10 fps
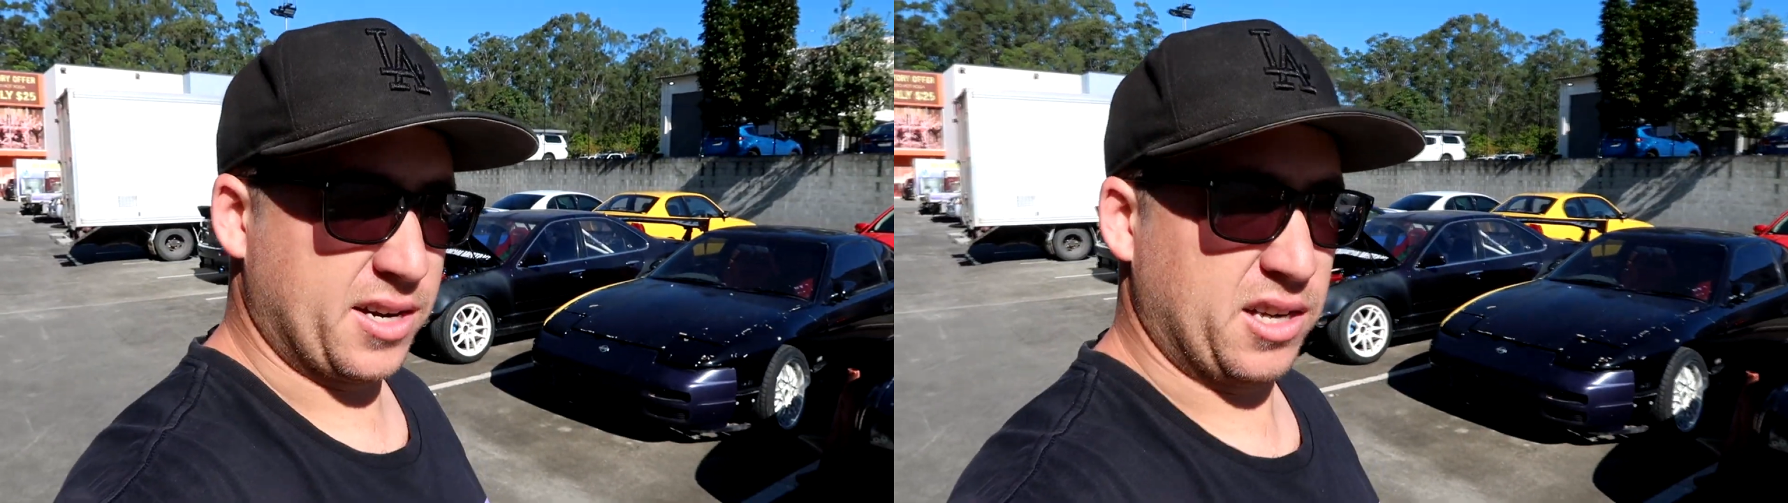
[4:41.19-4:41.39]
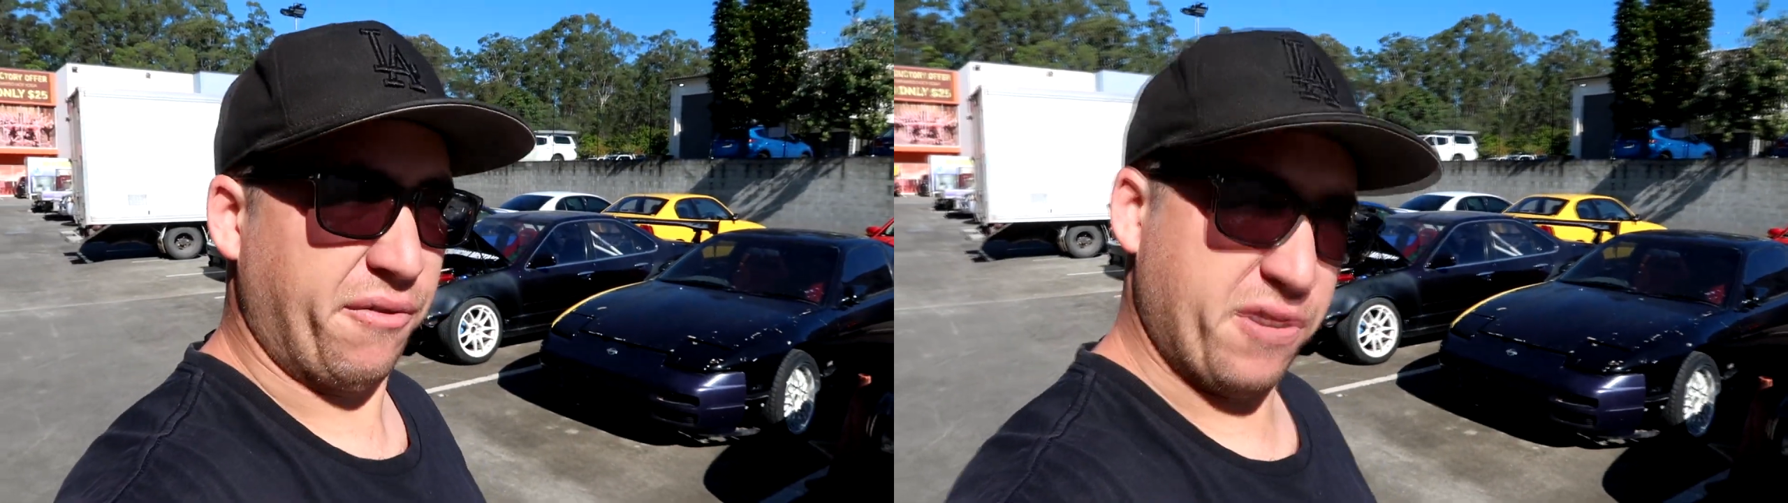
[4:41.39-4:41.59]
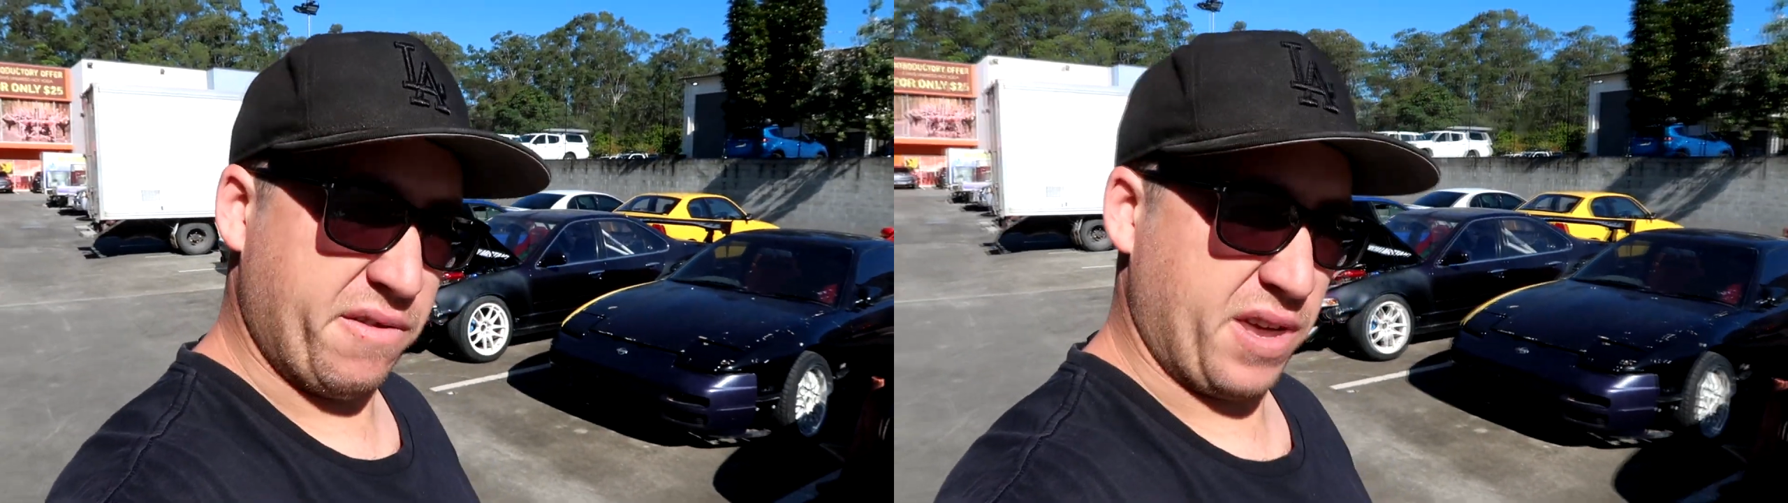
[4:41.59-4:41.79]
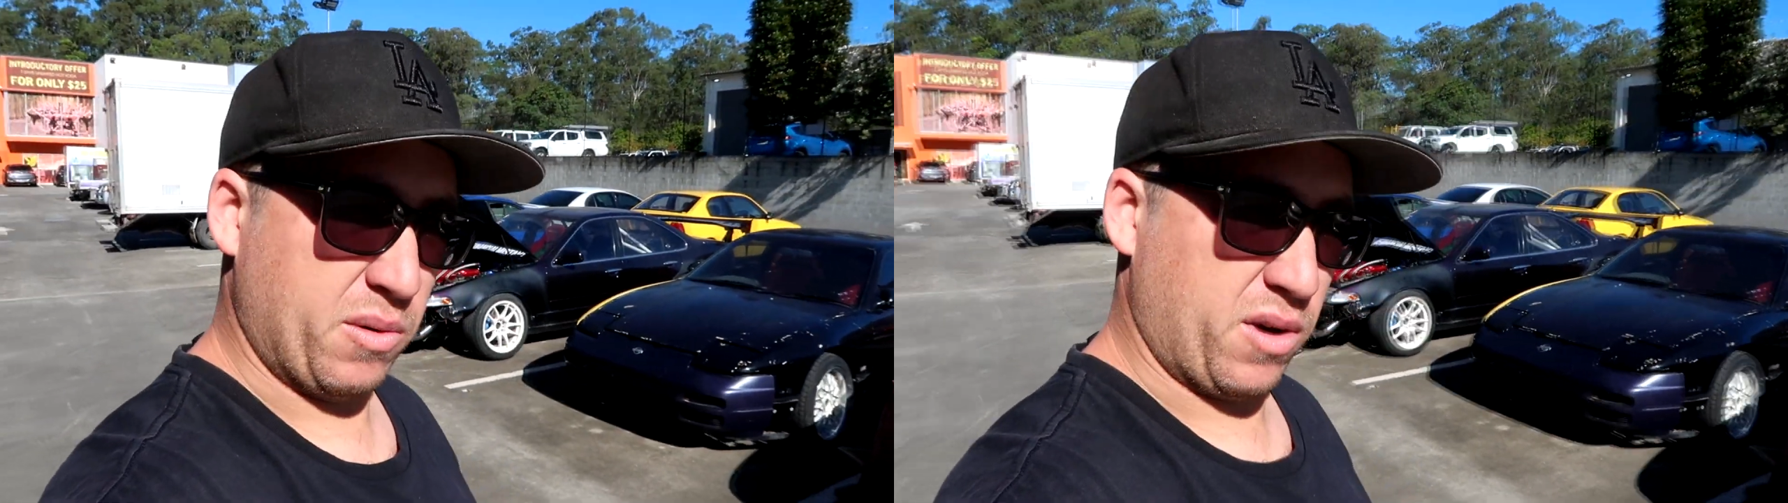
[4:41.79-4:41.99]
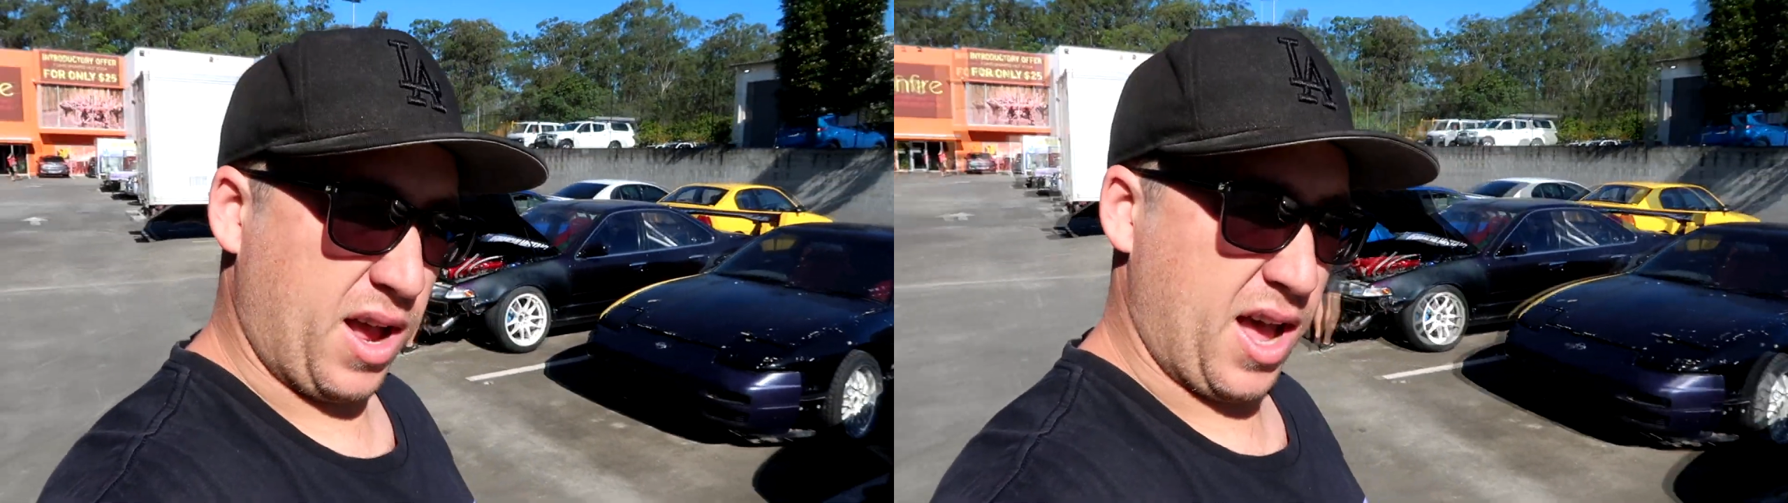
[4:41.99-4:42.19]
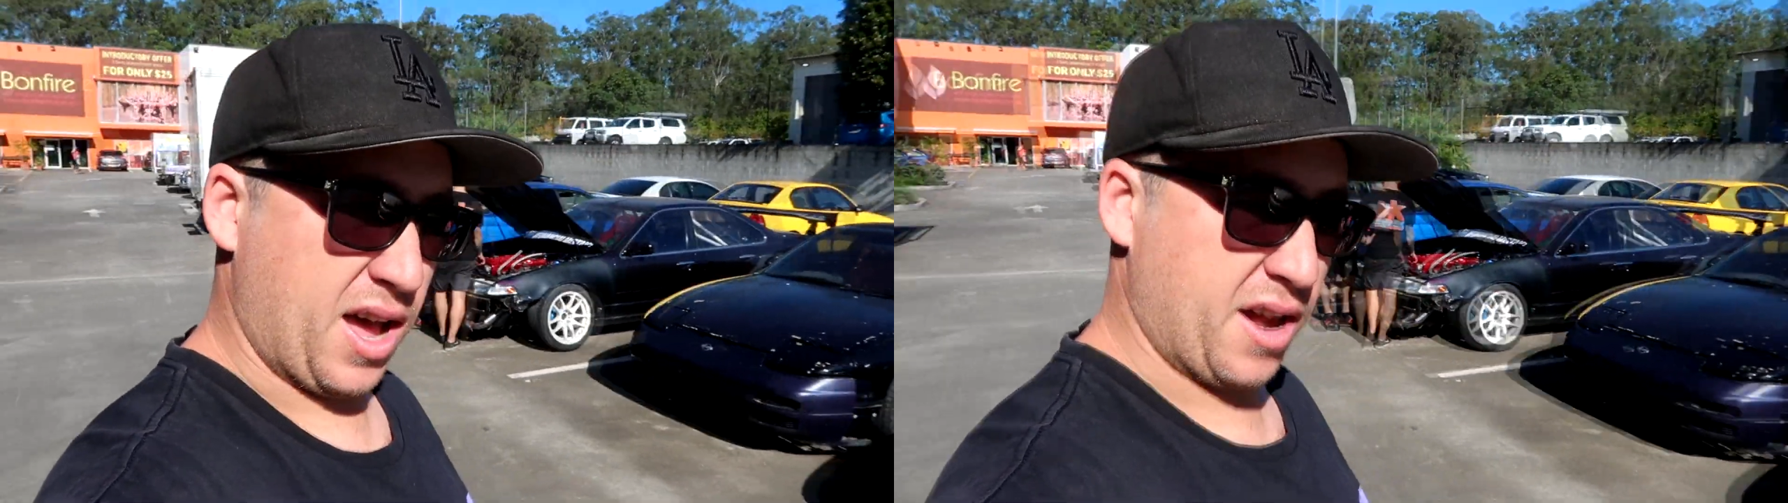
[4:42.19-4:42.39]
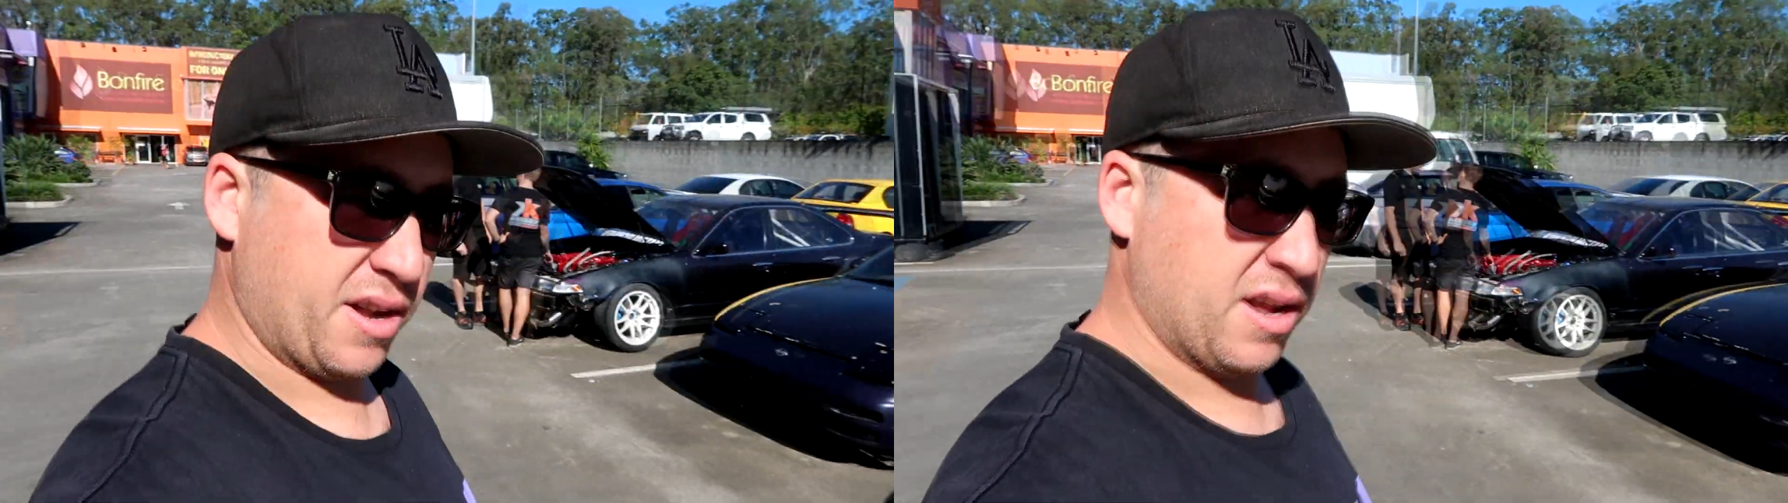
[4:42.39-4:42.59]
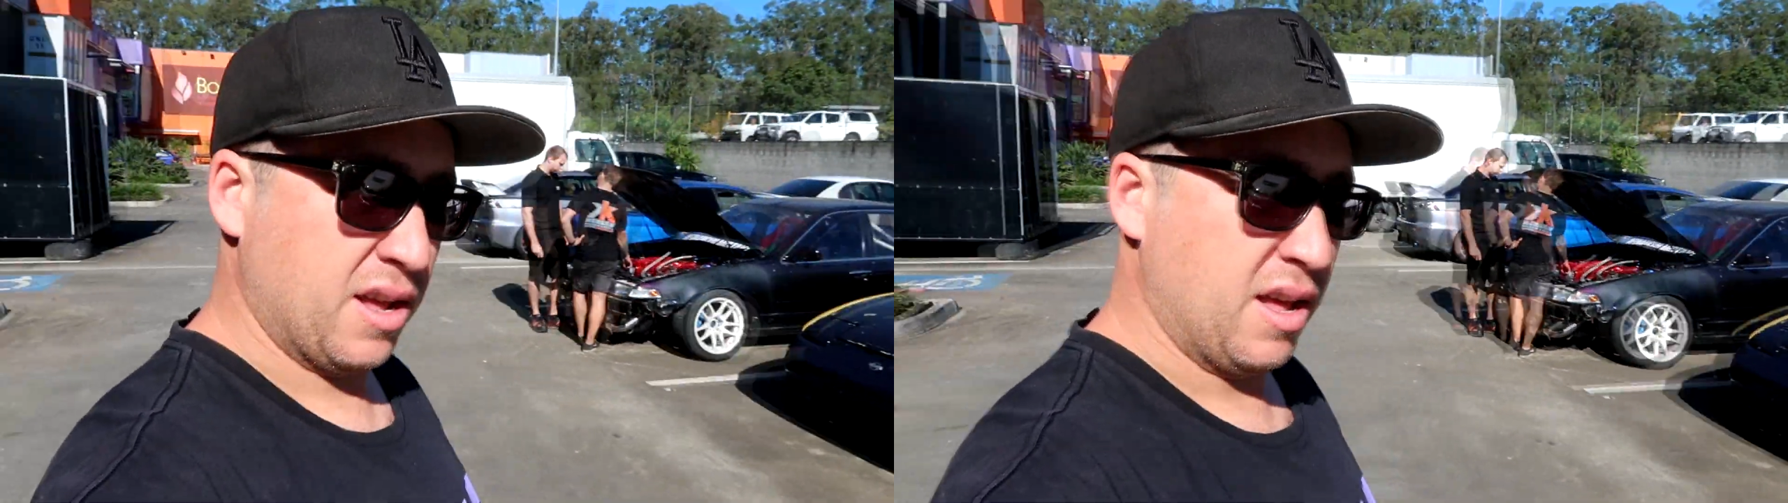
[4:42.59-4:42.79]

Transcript: different event where I had